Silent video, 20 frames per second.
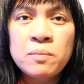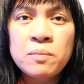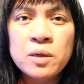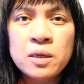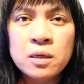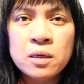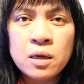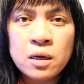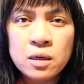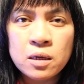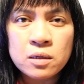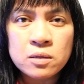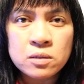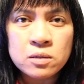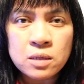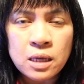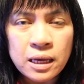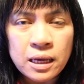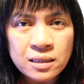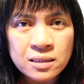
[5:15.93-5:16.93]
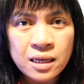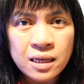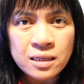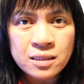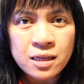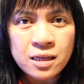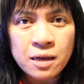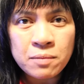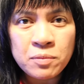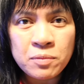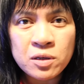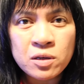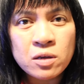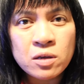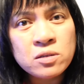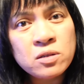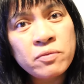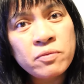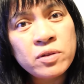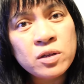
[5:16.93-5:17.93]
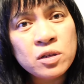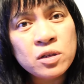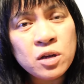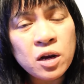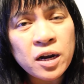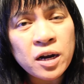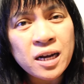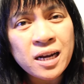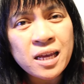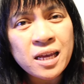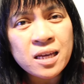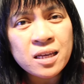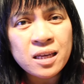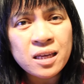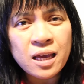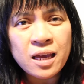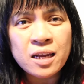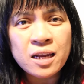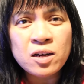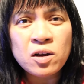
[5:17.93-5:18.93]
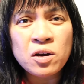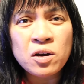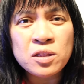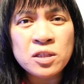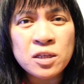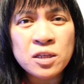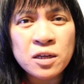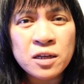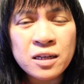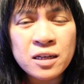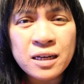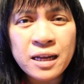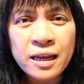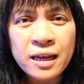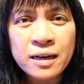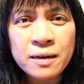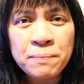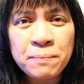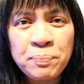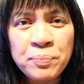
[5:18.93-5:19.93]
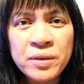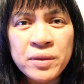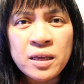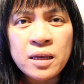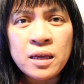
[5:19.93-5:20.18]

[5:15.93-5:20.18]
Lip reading: because as I said, because of the garlic and onion. And